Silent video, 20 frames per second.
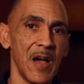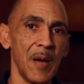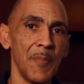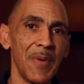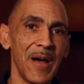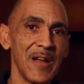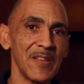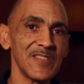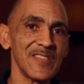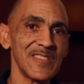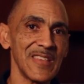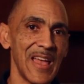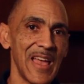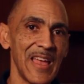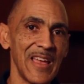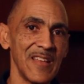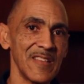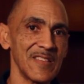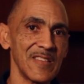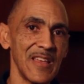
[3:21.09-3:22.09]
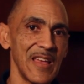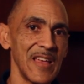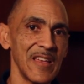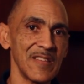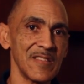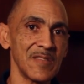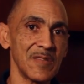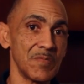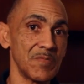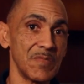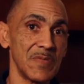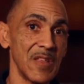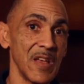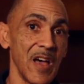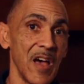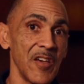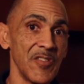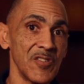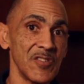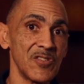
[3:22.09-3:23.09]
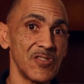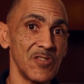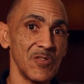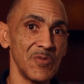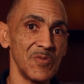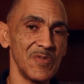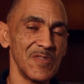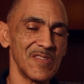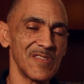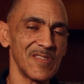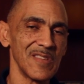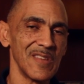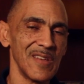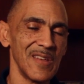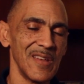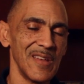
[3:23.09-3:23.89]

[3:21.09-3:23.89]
about science as the other students.